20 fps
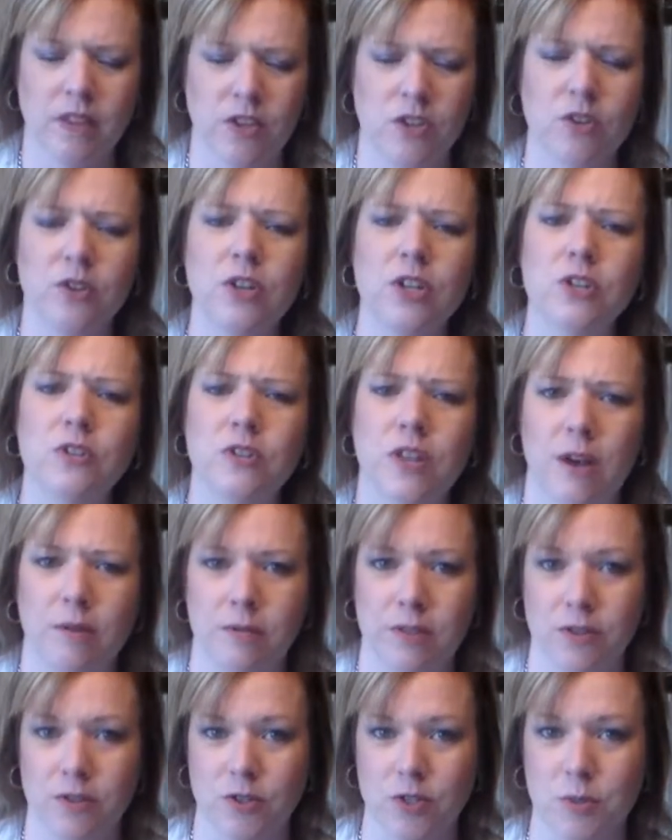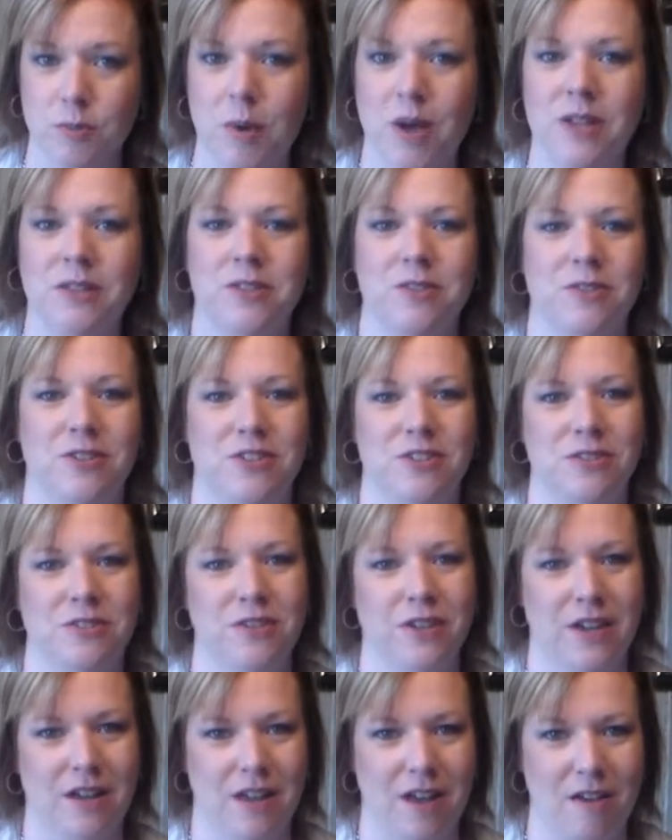You can do that with your sponsor until
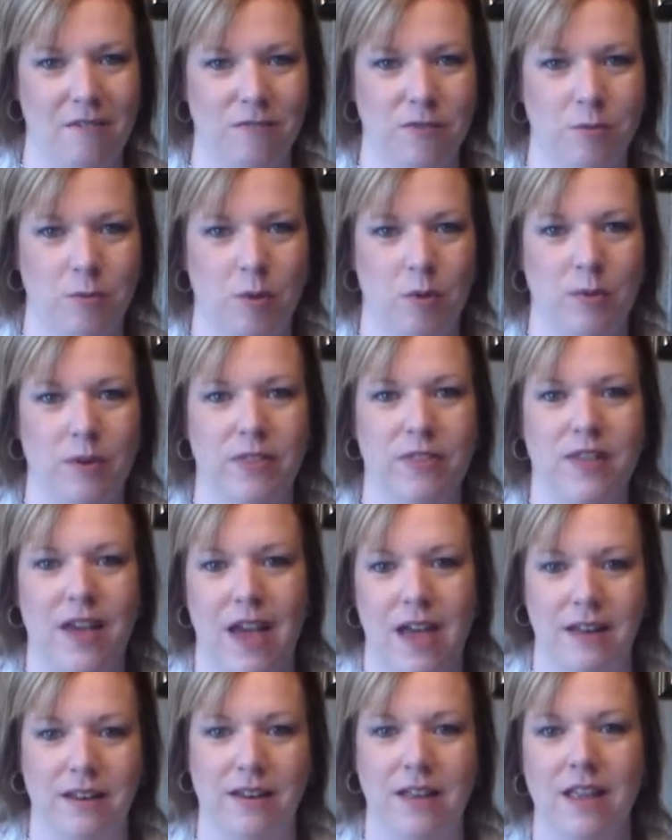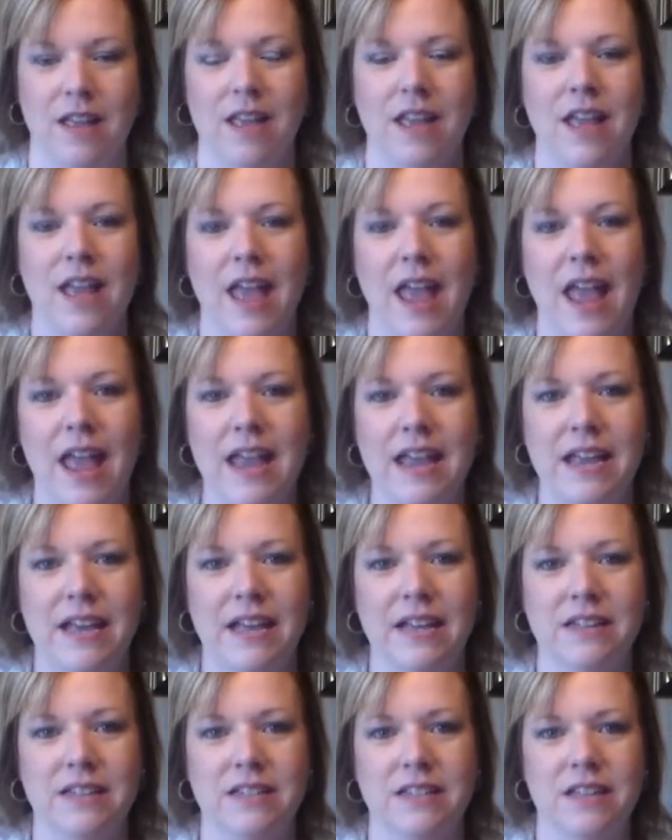you get comfortable with that.
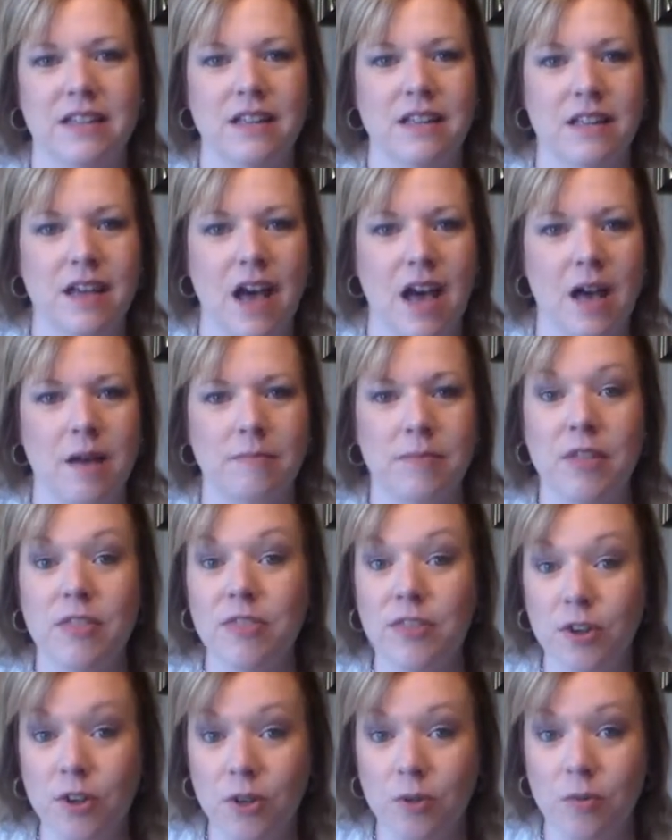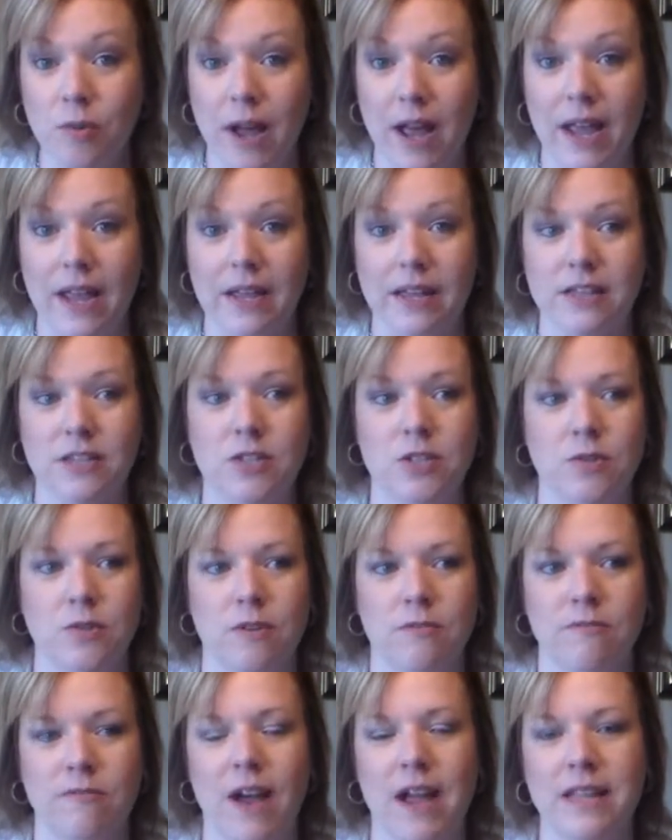And the third way is to
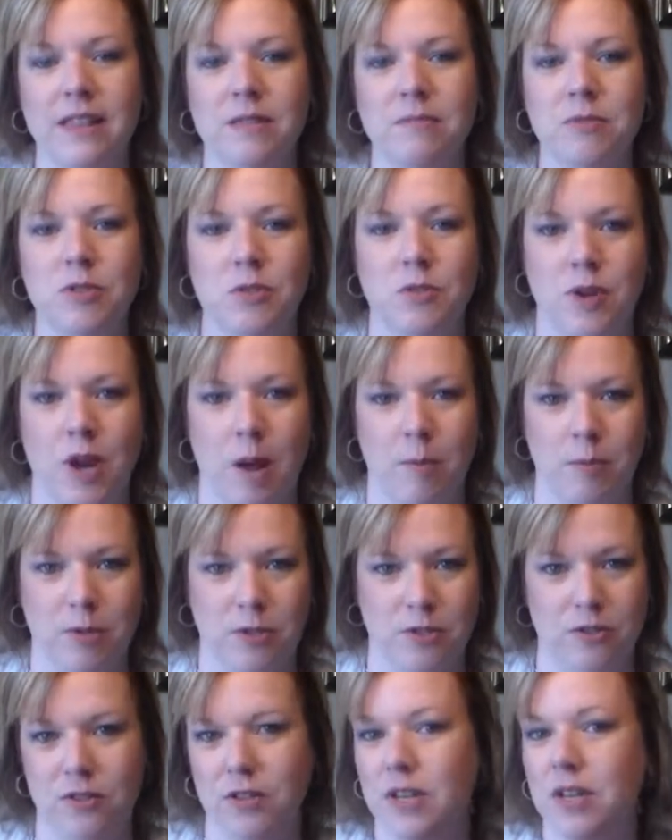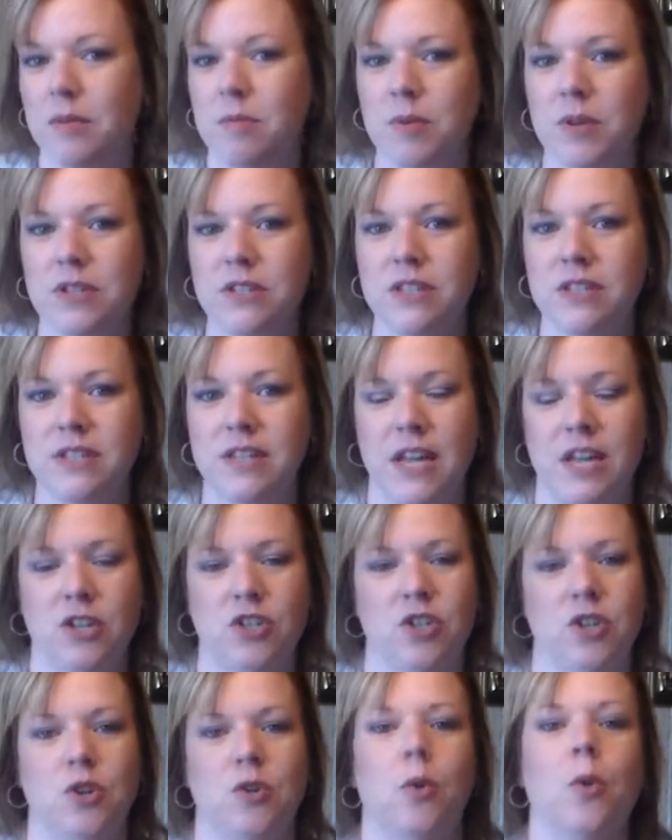invite them to an opportunity
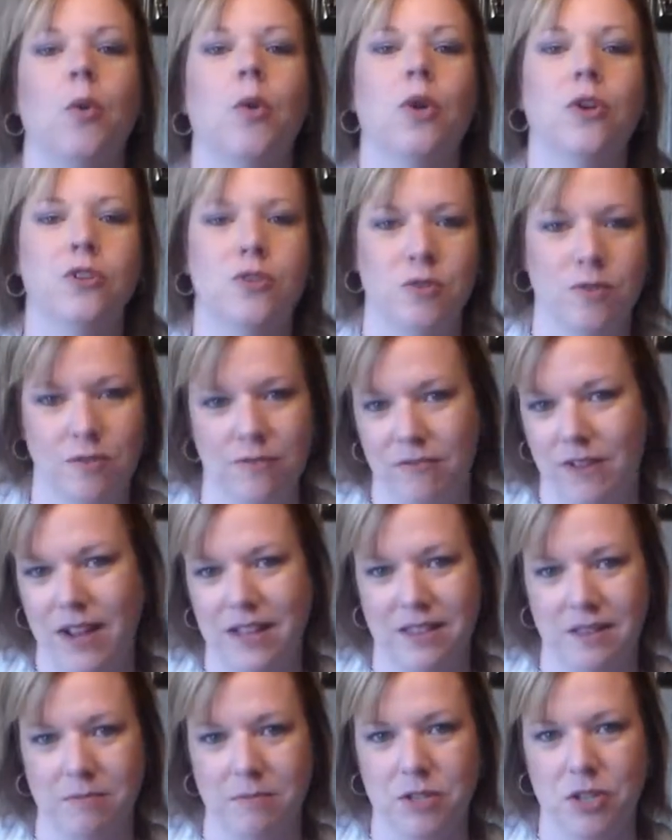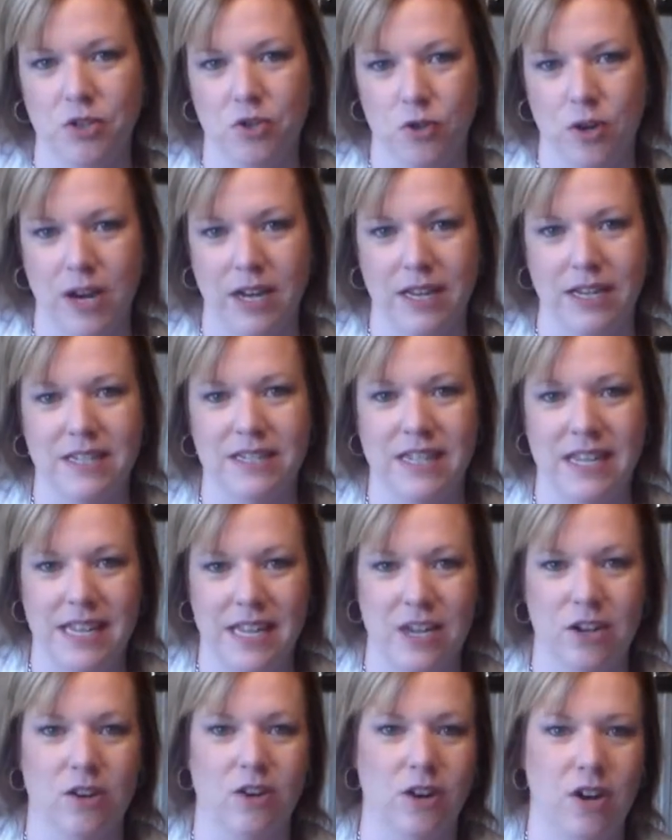presentation, or to invite them to training to
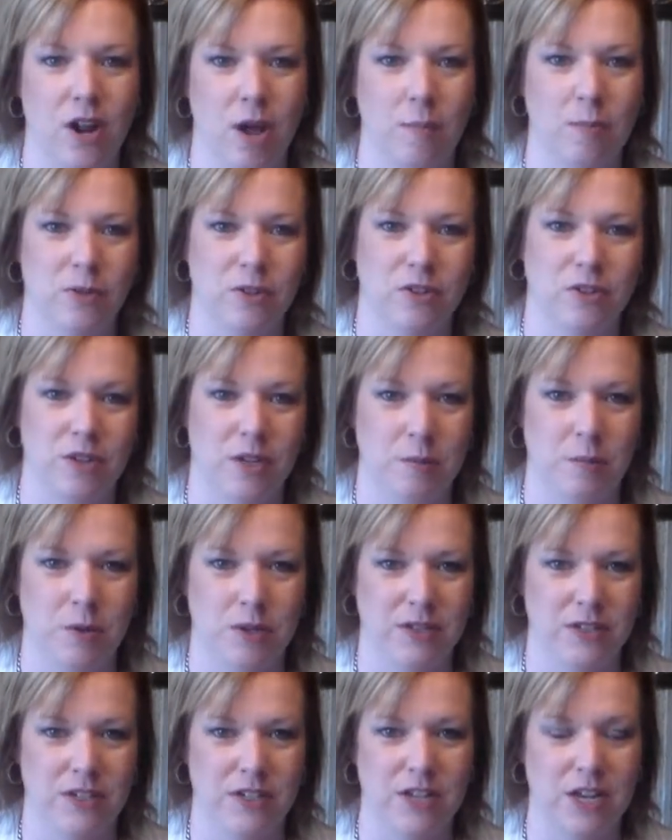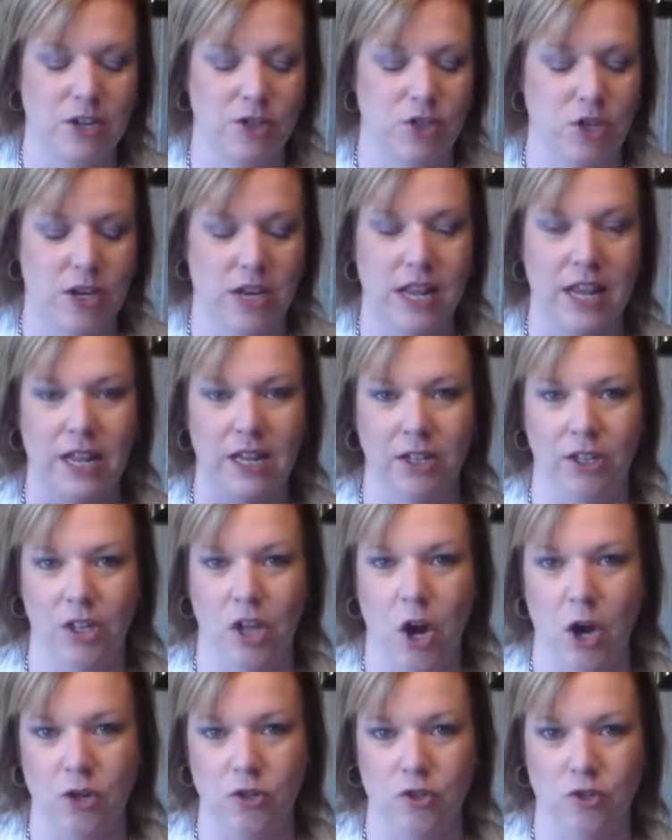hear an opportunity presentation in a
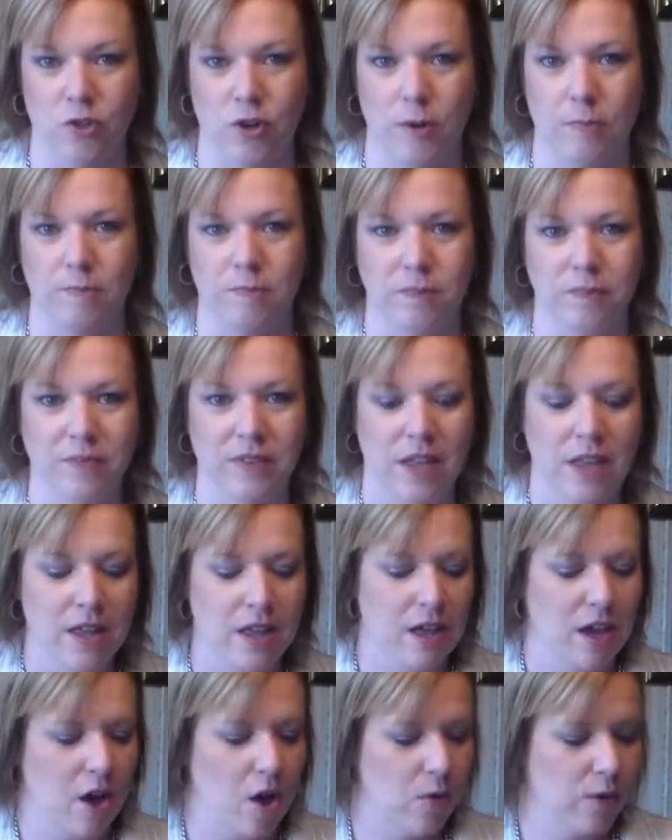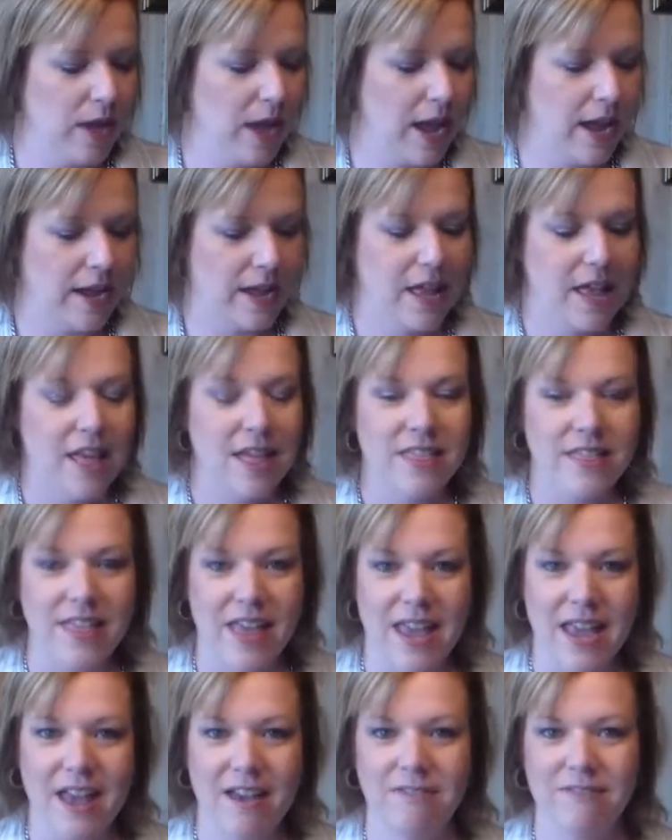large group. Okay,
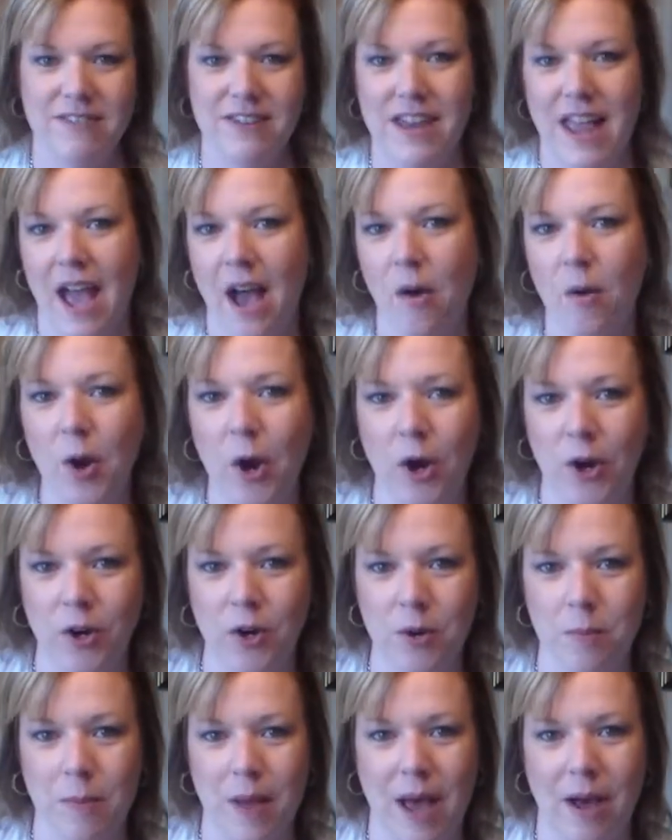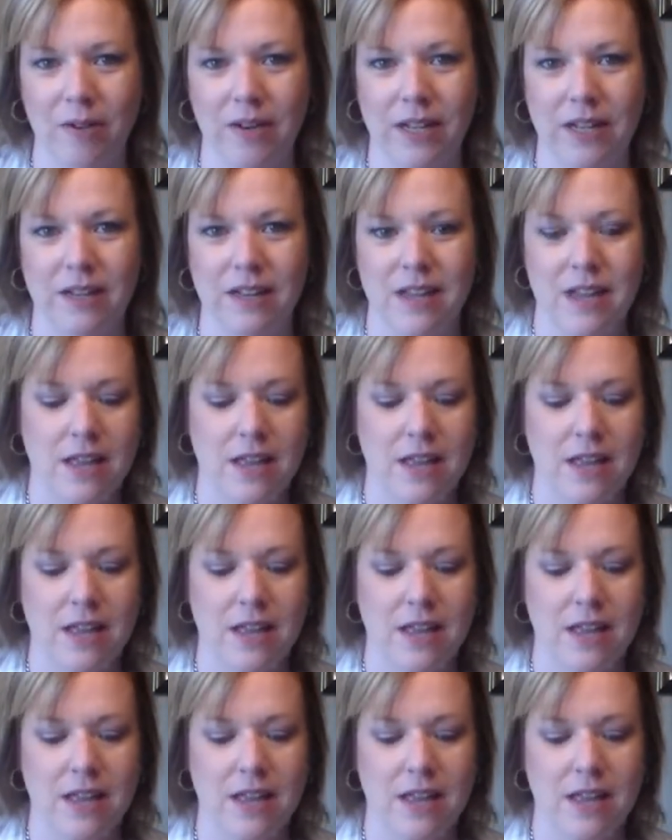they have now heard about it.